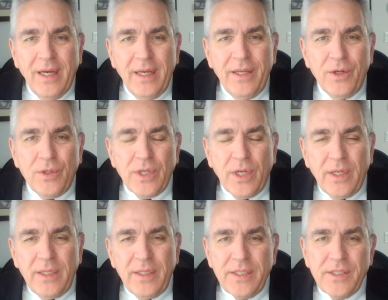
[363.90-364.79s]
You know, it's
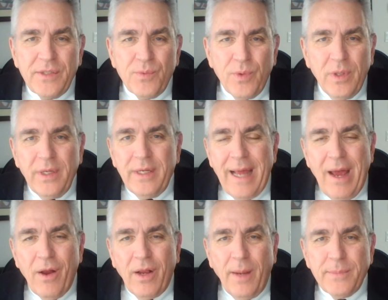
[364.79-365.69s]
like this is really
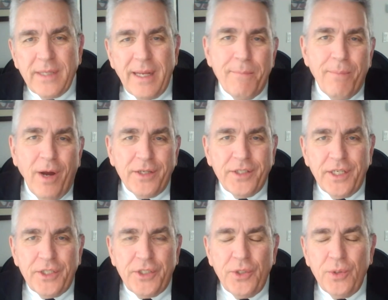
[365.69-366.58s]
now comes a budget
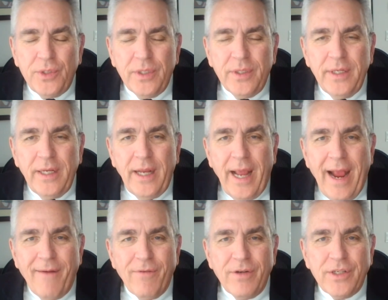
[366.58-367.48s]
issue to the
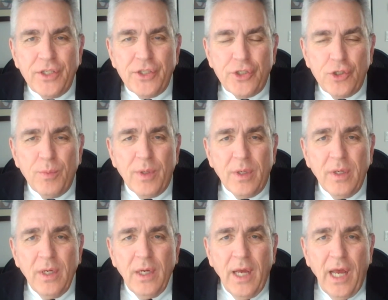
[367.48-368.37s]
average
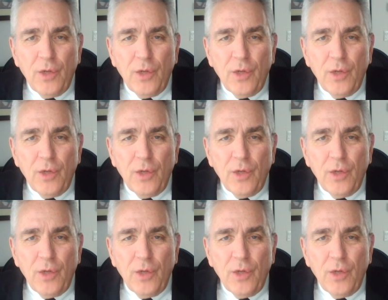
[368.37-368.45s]
consumer